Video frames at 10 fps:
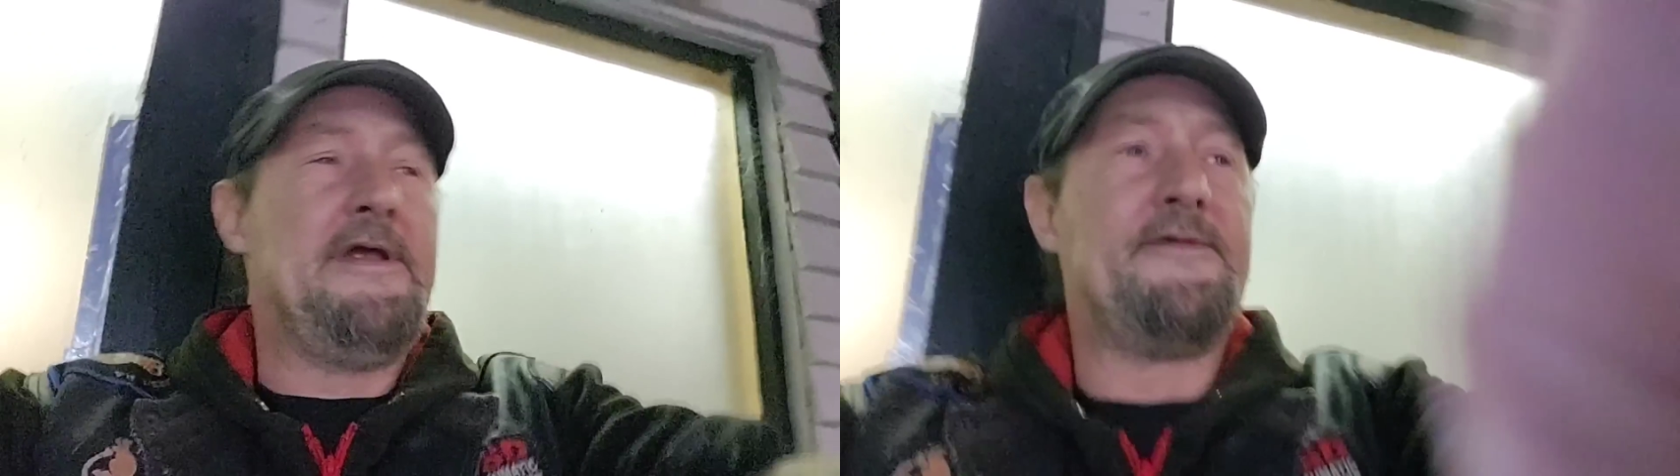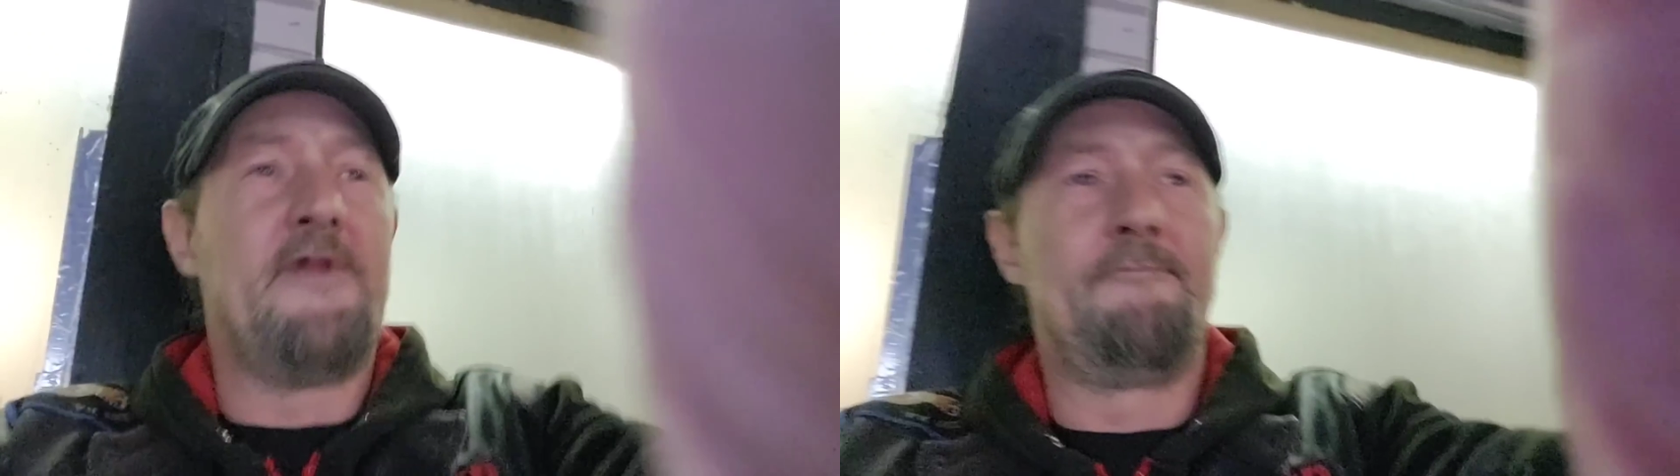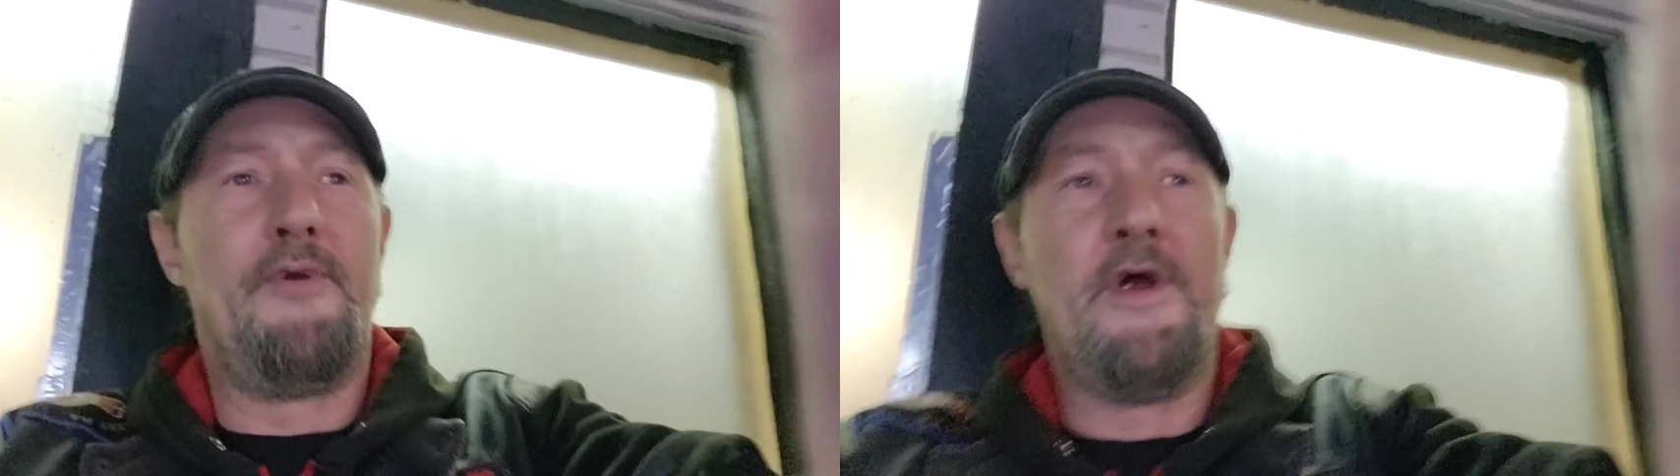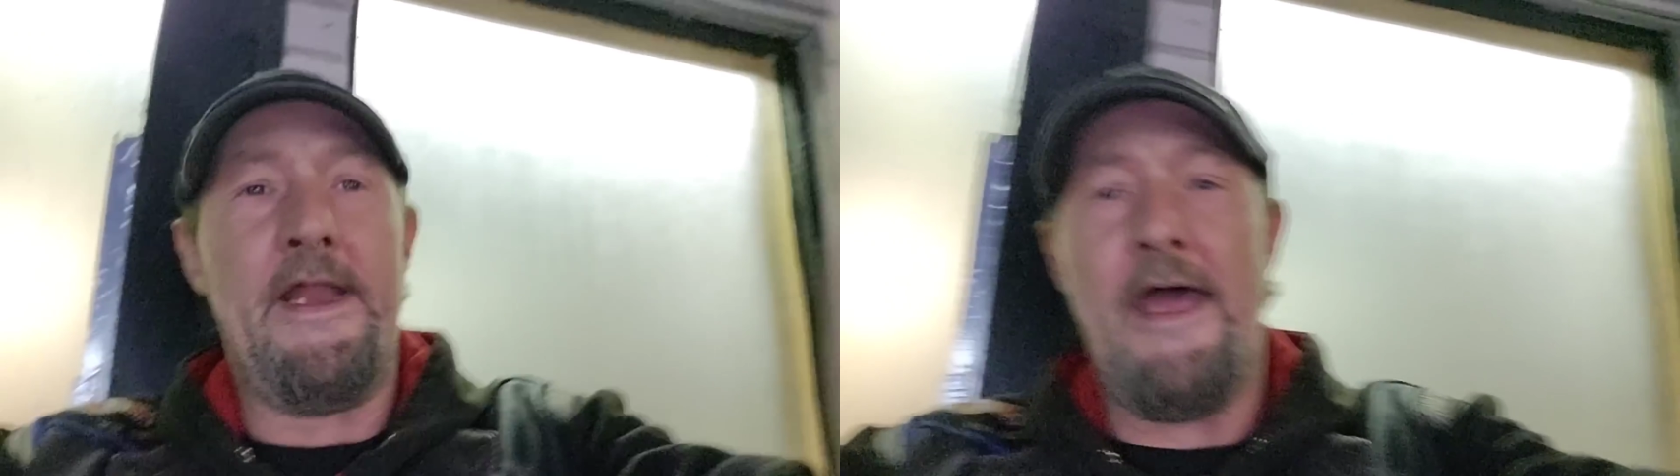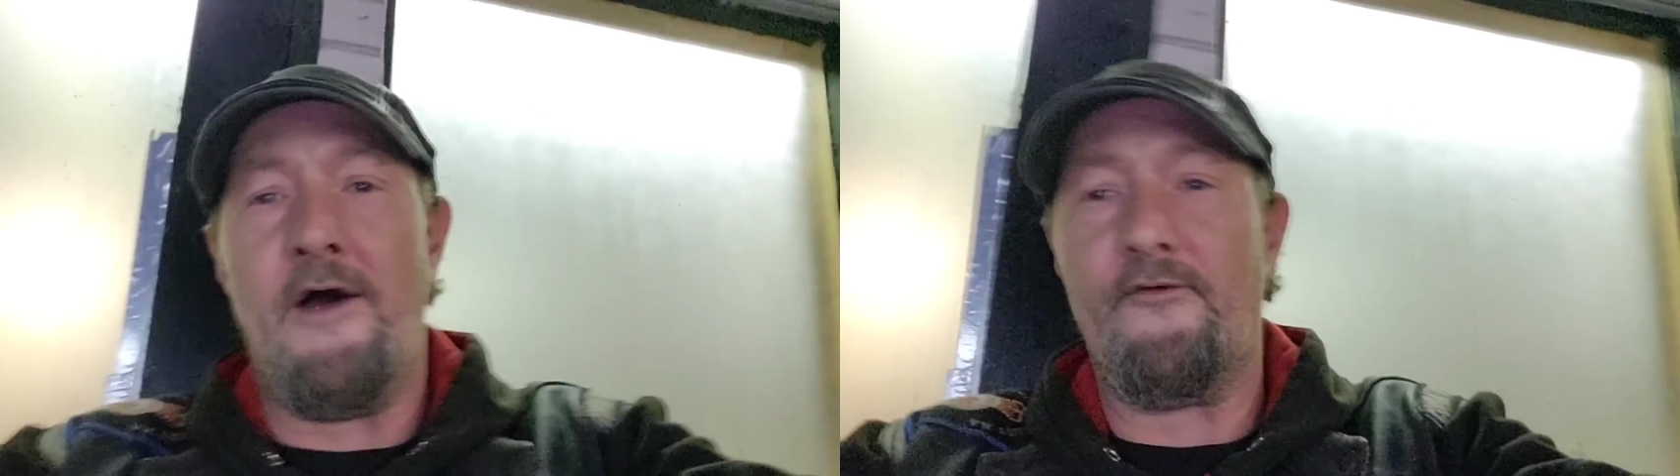reason I'm
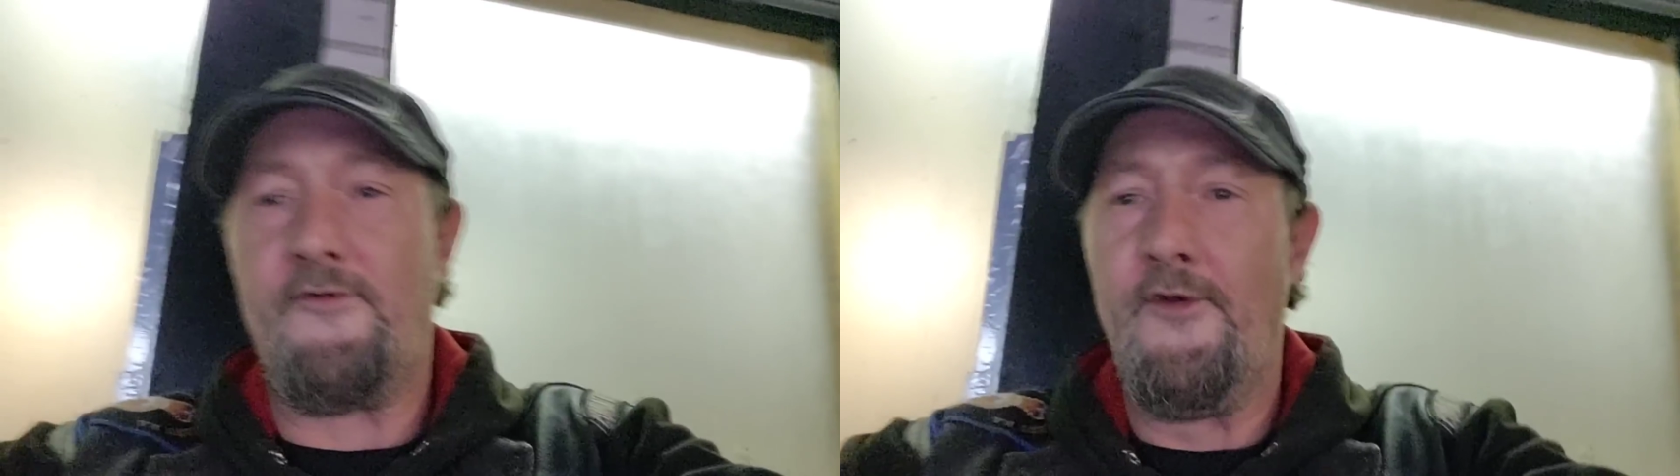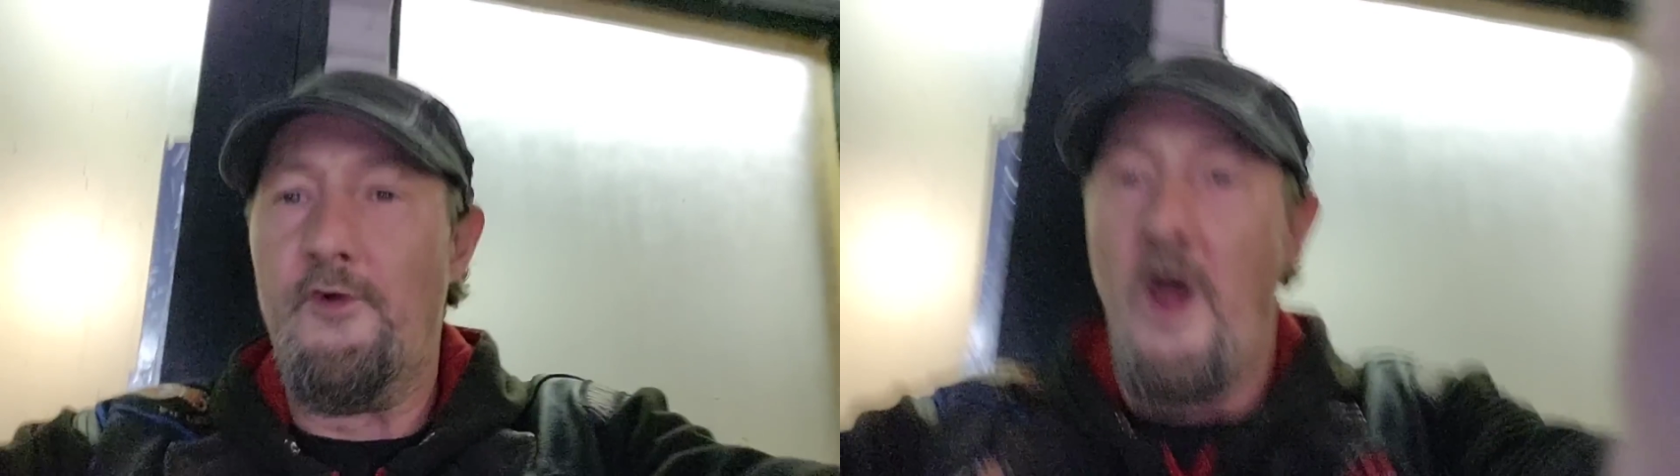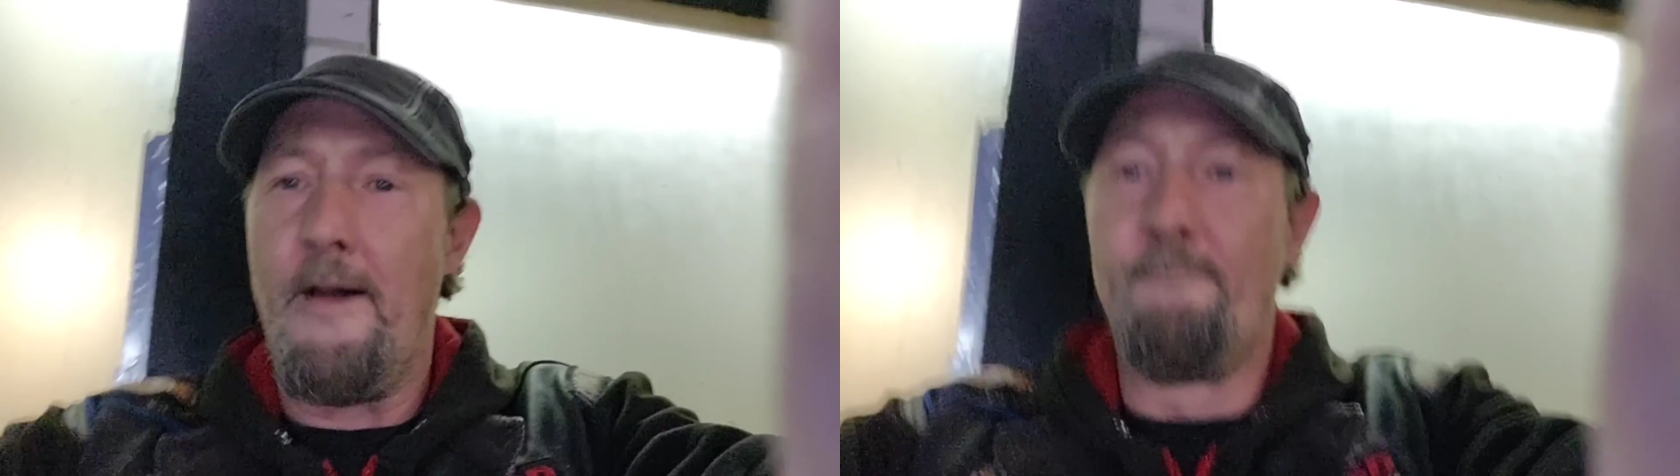putting it out to